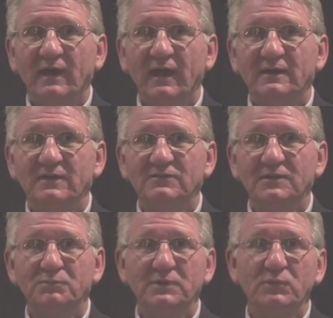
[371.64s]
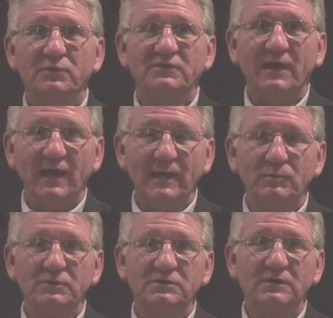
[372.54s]
And he simply was
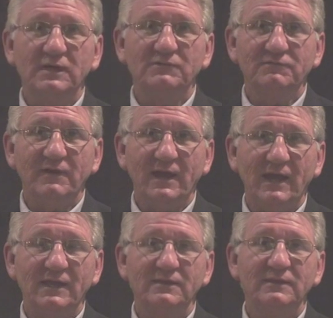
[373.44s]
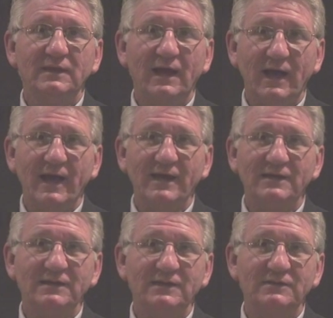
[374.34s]
able to convey the
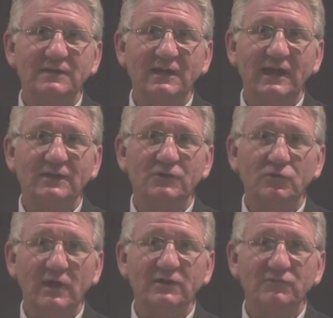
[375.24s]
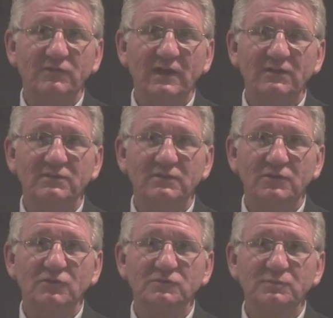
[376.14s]
idea that he had great faith in
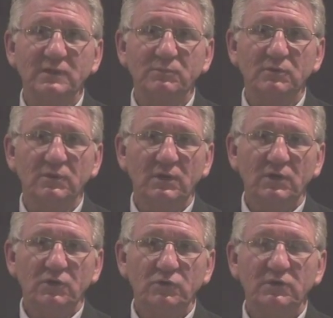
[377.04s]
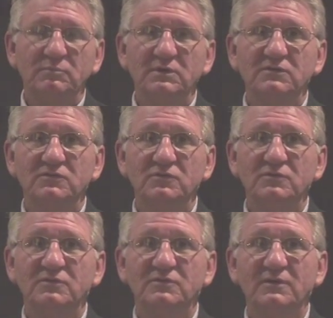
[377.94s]
those people who had been
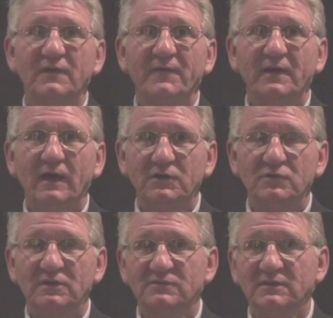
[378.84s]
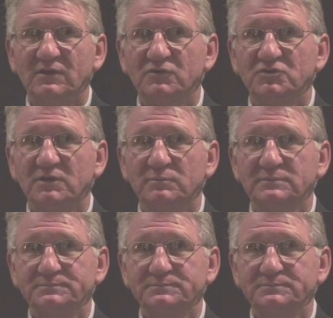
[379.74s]
students under his leadership.